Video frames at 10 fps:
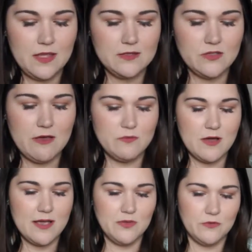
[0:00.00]
So that would
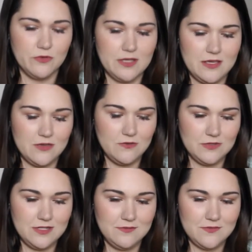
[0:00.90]
probably be really
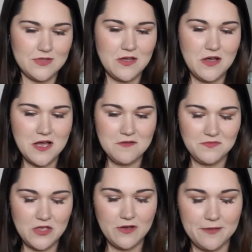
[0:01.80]
cute. Ah,
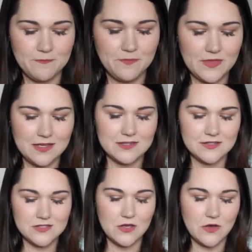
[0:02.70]
okay.
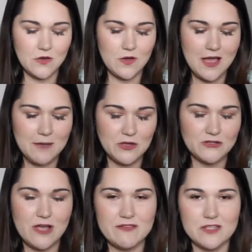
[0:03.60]
So I'm going to
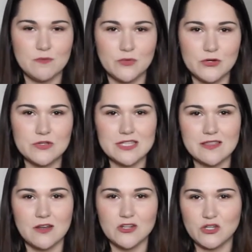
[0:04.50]
try these on Bruce, and
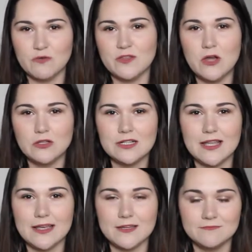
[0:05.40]
then I'll show what they all look
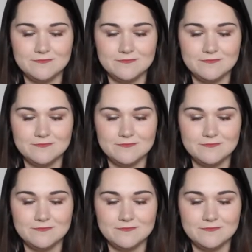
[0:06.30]
like.